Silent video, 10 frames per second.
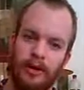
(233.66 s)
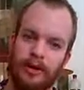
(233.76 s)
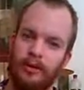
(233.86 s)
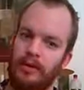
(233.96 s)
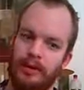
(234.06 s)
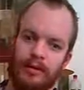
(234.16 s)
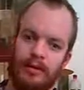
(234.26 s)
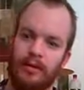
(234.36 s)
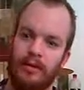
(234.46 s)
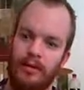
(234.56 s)
You can do like
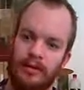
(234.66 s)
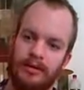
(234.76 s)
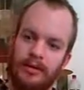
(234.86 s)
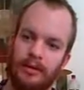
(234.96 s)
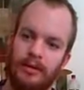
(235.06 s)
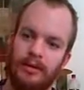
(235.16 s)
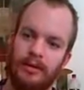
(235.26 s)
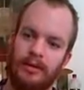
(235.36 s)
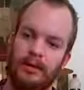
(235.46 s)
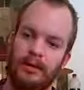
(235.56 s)
this too.
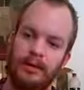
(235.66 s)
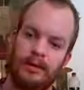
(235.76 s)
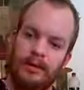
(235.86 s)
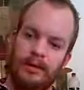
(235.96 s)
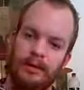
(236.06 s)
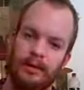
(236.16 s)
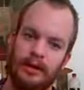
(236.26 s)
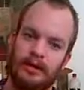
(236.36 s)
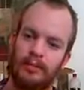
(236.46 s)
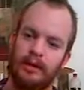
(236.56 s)

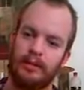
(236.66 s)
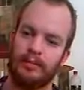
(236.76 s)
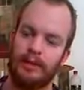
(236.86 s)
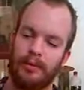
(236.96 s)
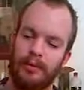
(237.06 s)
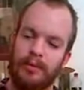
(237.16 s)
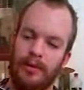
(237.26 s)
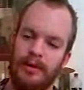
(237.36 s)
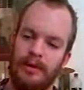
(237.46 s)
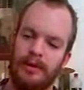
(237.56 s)
It's all about the
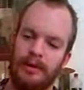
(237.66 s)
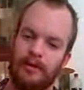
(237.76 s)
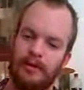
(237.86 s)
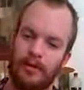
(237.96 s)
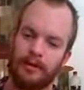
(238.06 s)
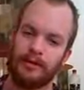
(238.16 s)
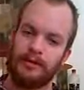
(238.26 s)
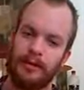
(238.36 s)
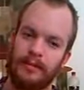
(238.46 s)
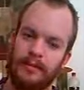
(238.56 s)
weight and the velocity.